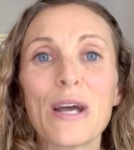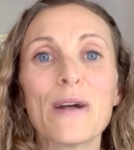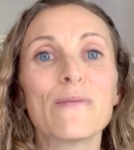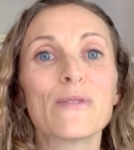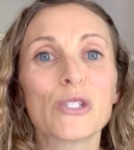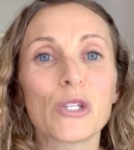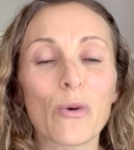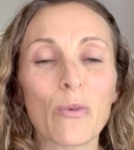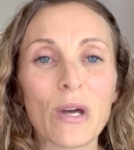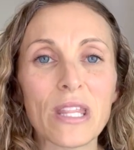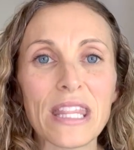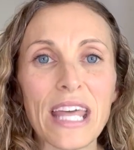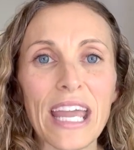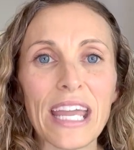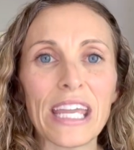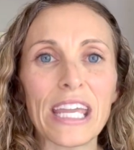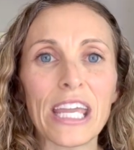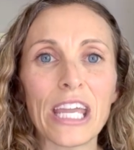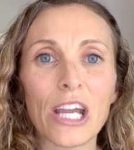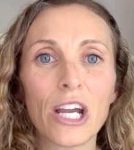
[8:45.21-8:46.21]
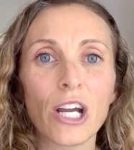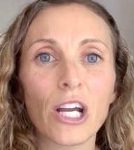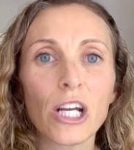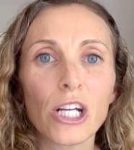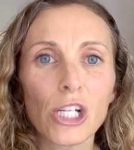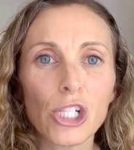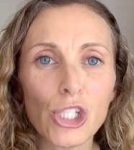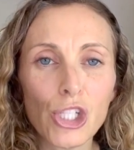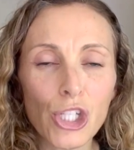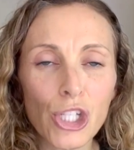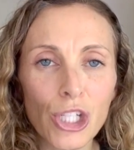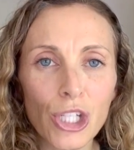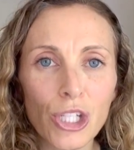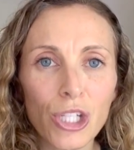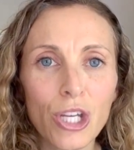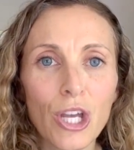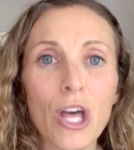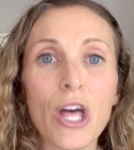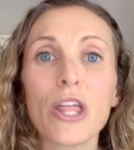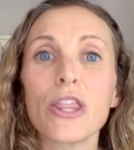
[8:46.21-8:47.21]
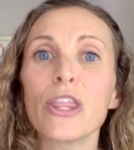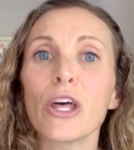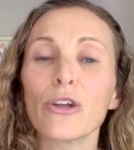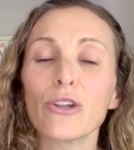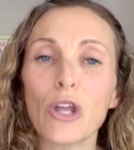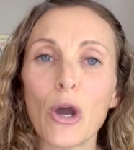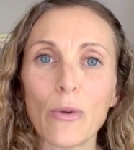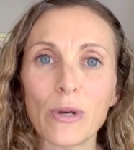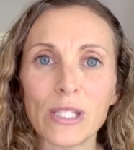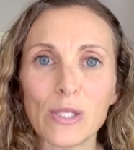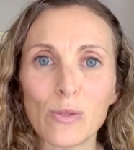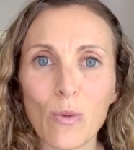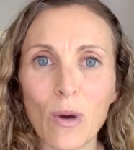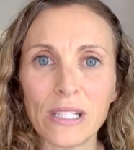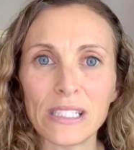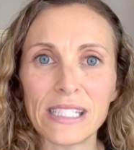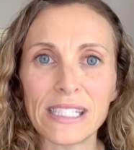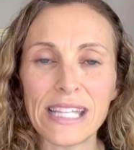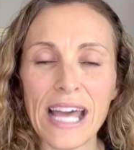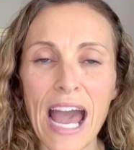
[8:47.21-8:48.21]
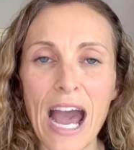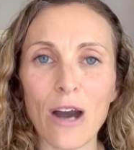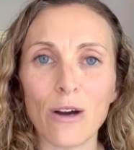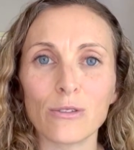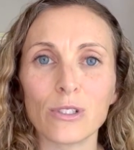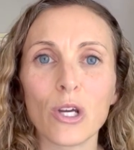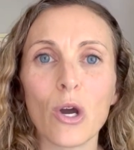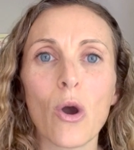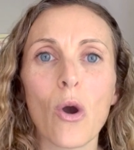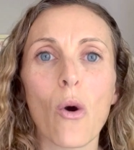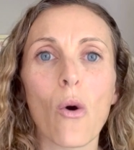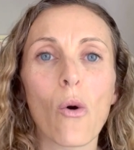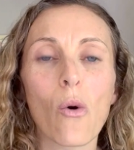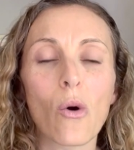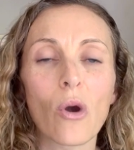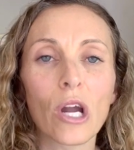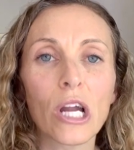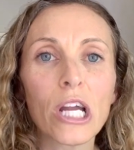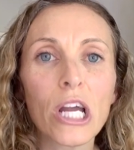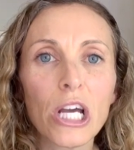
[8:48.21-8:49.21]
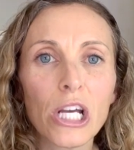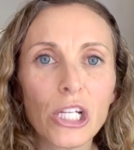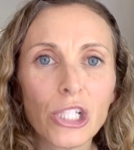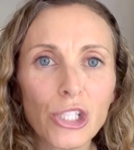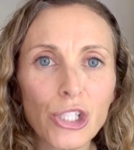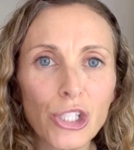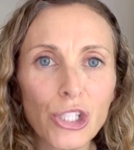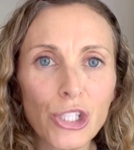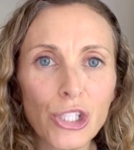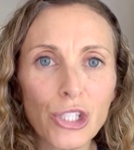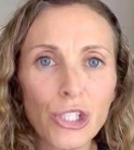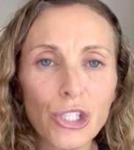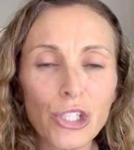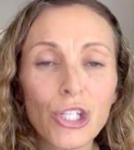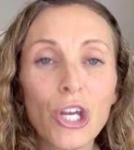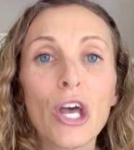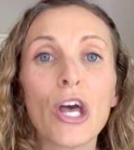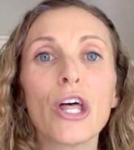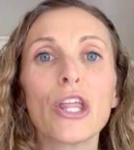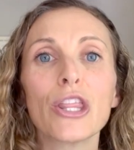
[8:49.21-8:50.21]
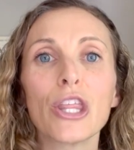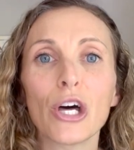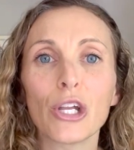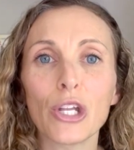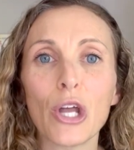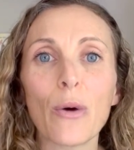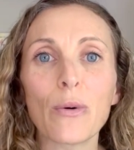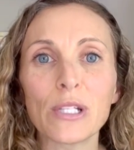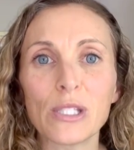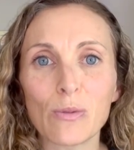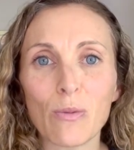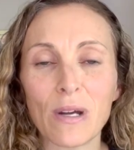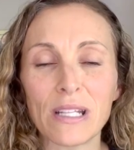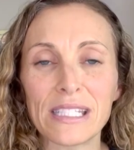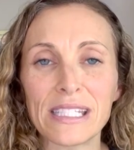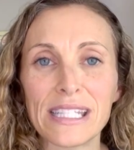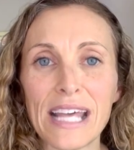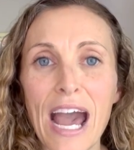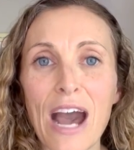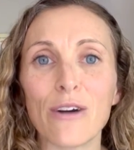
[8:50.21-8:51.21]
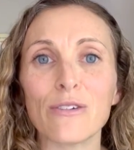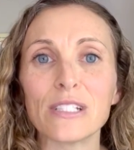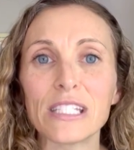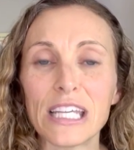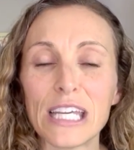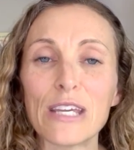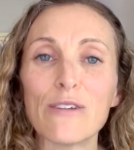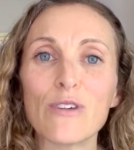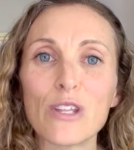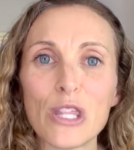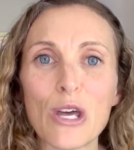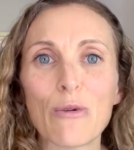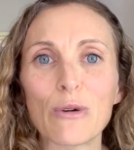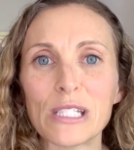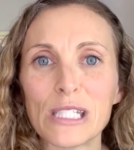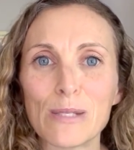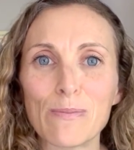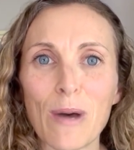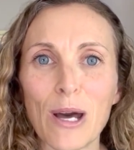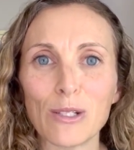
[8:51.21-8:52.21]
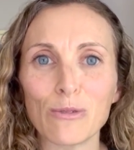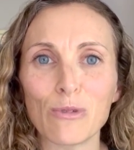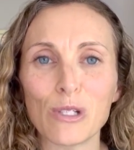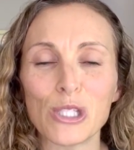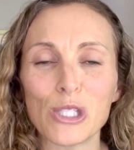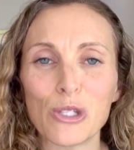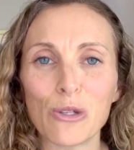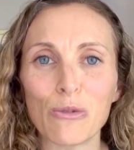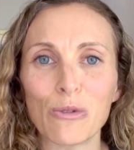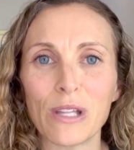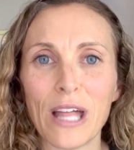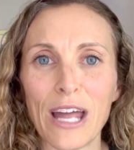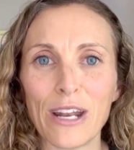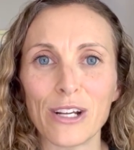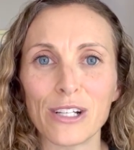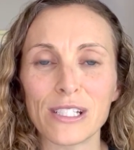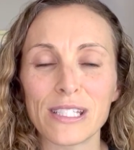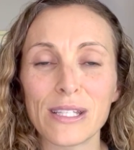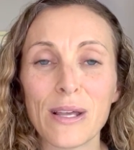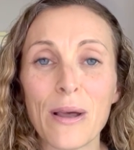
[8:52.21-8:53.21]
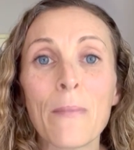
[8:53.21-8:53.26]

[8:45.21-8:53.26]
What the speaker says: So when they hear ch, they'll know it's one sound, or sh, they'll know it's one sound, even though it's spelled with 2 letters.